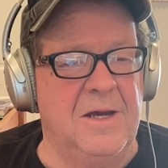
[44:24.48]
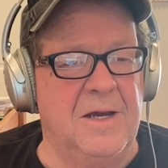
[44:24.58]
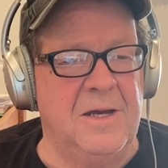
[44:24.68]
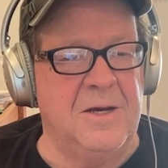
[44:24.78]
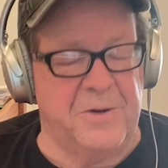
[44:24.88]

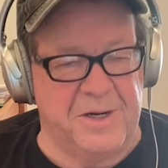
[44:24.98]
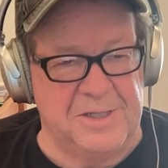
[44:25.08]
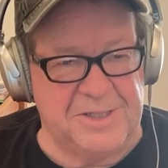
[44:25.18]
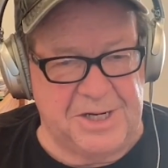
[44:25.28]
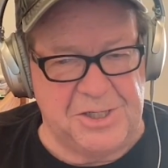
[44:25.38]
an
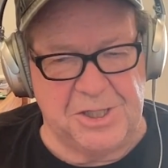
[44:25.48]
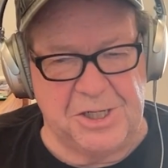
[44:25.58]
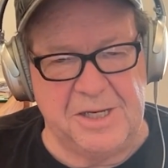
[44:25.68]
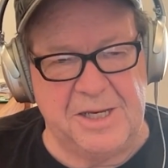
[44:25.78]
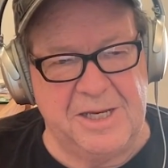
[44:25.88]

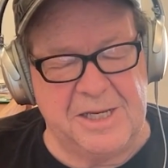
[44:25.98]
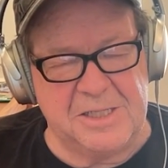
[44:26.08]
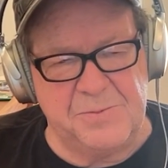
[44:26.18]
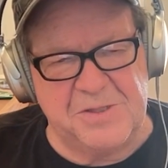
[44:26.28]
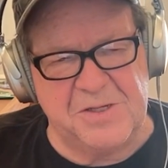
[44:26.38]
organization that
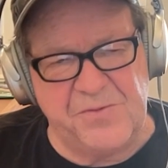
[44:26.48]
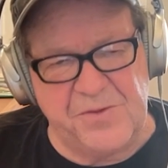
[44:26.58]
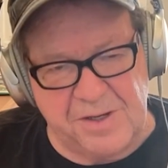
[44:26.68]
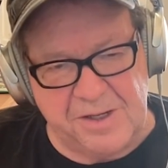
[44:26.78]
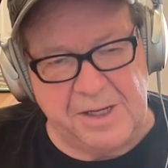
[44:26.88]

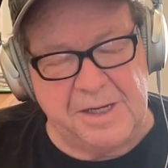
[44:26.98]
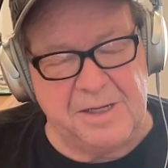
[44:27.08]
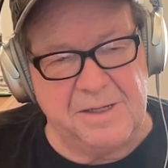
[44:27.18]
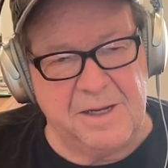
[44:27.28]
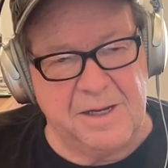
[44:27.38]

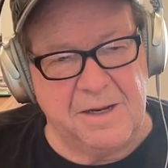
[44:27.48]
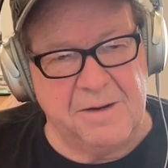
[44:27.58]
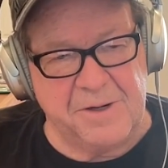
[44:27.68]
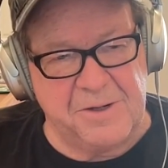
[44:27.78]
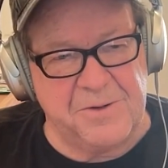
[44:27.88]
specifically
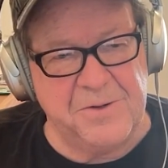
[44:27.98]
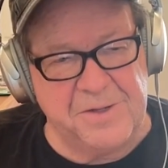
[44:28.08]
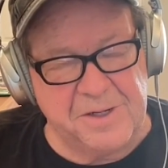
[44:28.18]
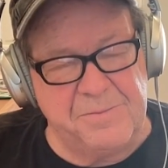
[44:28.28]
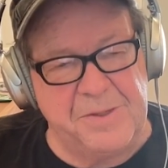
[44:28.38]

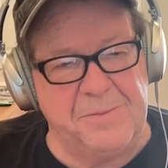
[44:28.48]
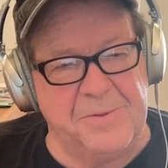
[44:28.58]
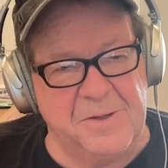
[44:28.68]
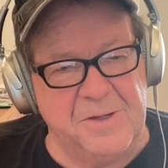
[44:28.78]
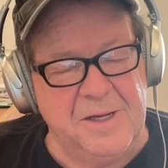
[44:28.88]
recruited
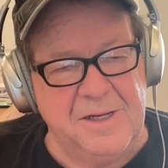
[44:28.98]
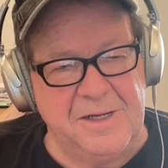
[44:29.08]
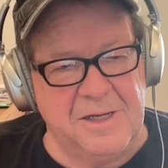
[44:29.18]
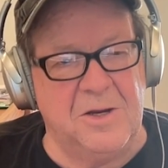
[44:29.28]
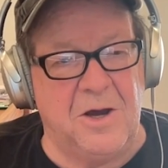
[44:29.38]
people
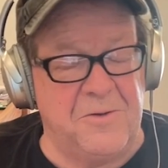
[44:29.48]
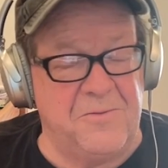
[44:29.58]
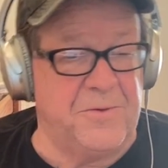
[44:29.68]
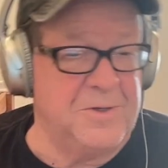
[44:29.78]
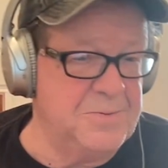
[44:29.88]
in law
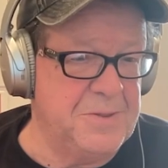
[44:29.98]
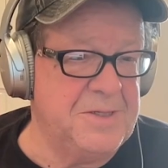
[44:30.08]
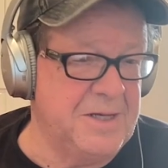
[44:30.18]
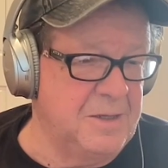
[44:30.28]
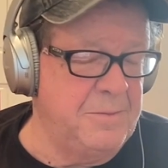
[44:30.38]
enforcement
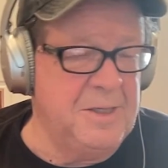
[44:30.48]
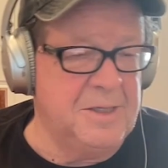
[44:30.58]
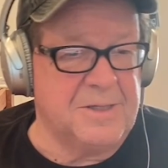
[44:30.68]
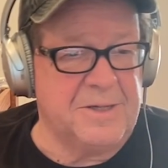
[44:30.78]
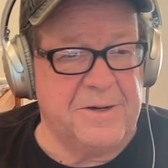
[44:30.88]
and the
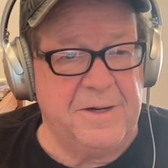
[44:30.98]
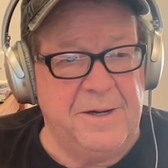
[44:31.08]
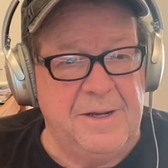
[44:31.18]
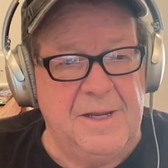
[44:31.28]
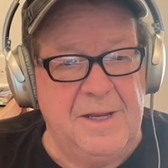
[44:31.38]
military,
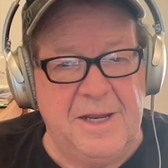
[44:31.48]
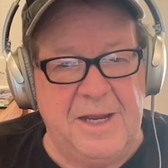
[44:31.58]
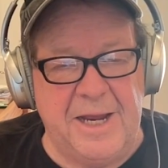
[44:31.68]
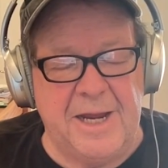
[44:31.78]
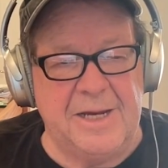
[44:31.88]

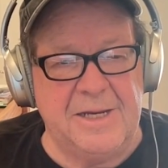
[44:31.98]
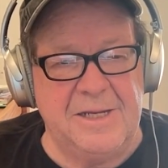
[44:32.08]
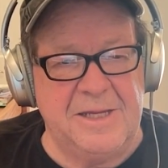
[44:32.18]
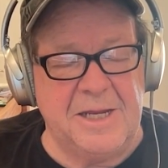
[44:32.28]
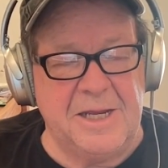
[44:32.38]
and
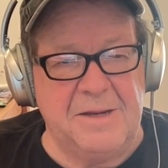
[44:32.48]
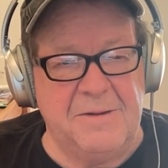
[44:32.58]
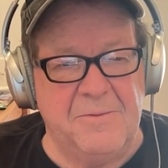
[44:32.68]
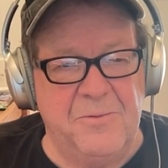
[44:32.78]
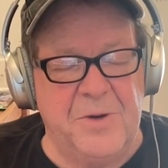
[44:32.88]
they
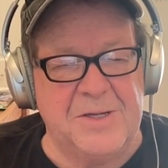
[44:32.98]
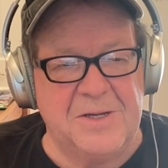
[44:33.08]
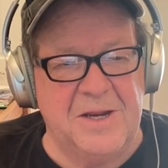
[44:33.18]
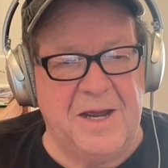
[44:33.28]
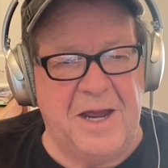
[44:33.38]
went
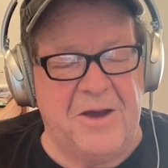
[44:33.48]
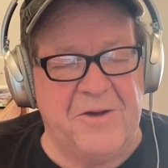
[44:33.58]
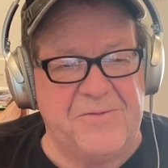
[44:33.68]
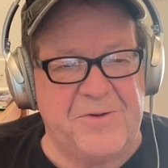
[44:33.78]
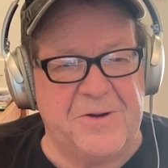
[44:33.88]

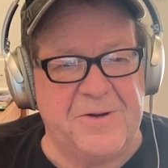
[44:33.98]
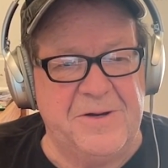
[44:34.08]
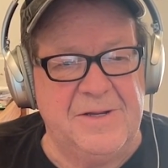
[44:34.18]
after